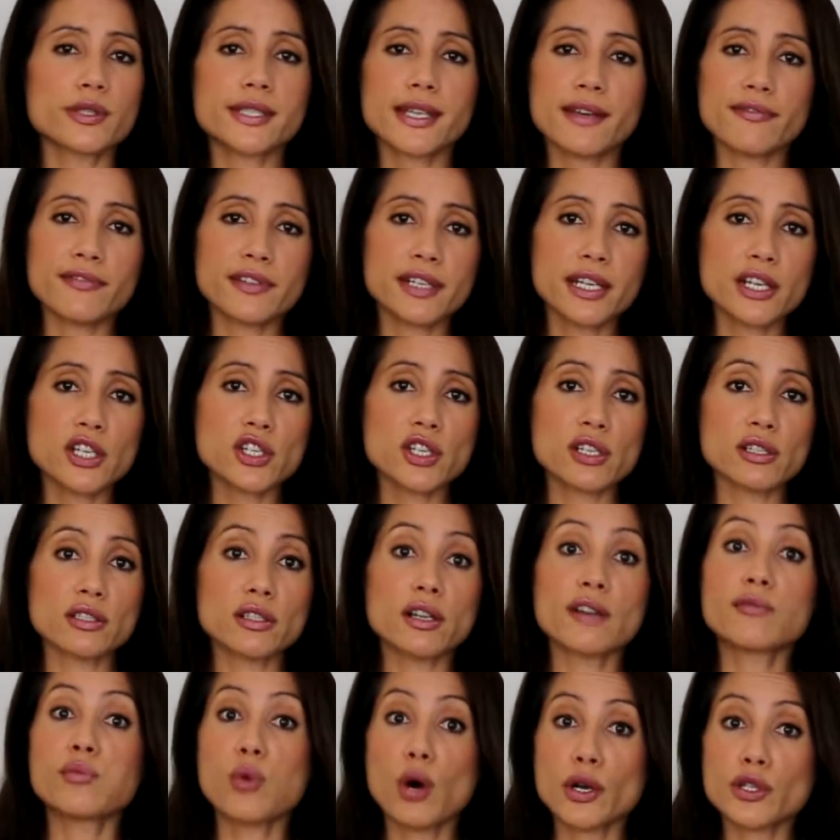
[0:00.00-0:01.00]
definition
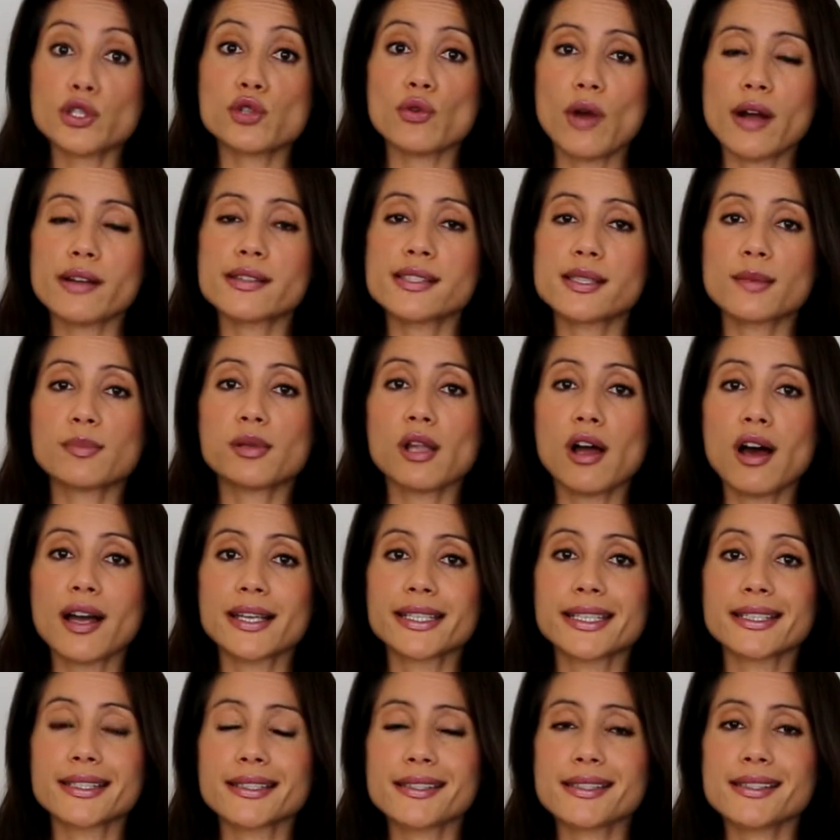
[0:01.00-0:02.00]
of what drug supply
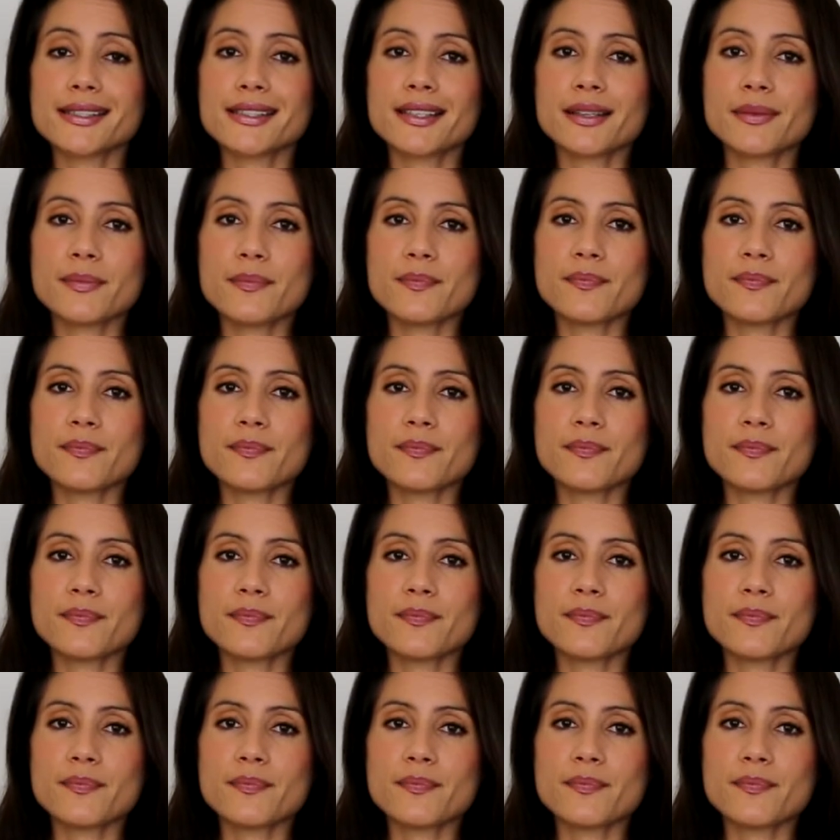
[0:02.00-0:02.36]
is.